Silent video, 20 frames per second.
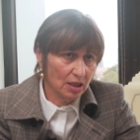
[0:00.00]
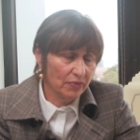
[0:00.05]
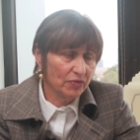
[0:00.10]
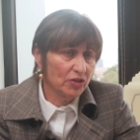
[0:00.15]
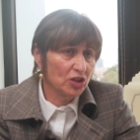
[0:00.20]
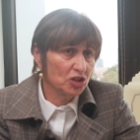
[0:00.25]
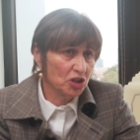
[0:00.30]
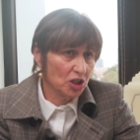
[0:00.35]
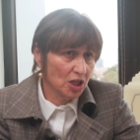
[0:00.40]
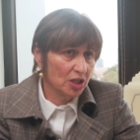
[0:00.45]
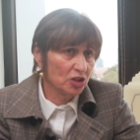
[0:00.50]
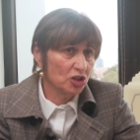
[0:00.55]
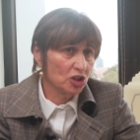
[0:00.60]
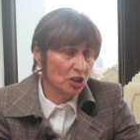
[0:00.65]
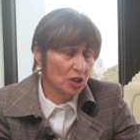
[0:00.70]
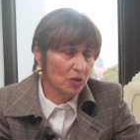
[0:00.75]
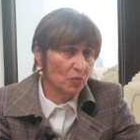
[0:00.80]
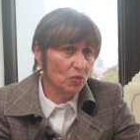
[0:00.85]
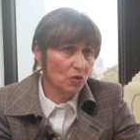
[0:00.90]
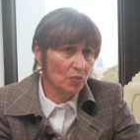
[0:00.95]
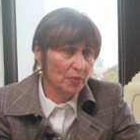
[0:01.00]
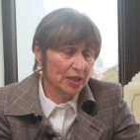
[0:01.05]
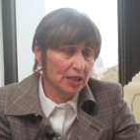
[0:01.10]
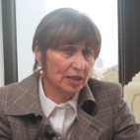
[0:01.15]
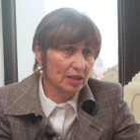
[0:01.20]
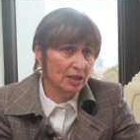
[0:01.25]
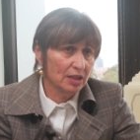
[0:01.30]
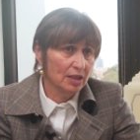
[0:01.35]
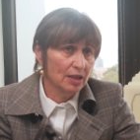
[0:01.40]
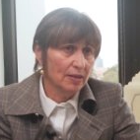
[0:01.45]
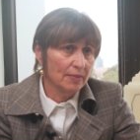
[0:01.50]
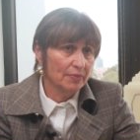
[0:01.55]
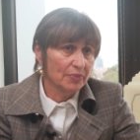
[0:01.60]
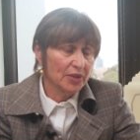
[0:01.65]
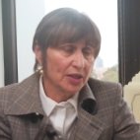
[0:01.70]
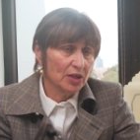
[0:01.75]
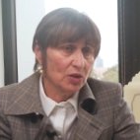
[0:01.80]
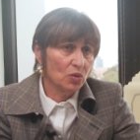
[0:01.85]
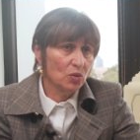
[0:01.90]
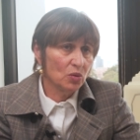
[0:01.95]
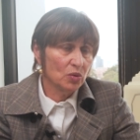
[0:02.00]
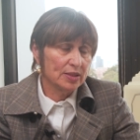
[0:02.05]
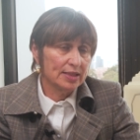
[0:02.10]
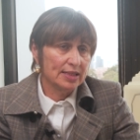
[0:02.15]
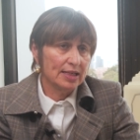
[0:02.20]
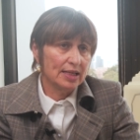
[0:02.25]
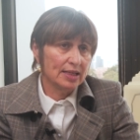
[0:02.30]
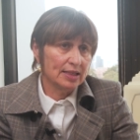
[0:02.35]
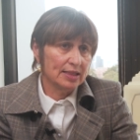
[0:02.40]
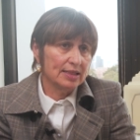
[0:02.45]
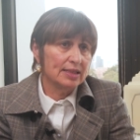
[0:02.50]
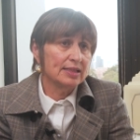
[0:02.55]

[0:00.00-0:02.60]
of the change in the woman causing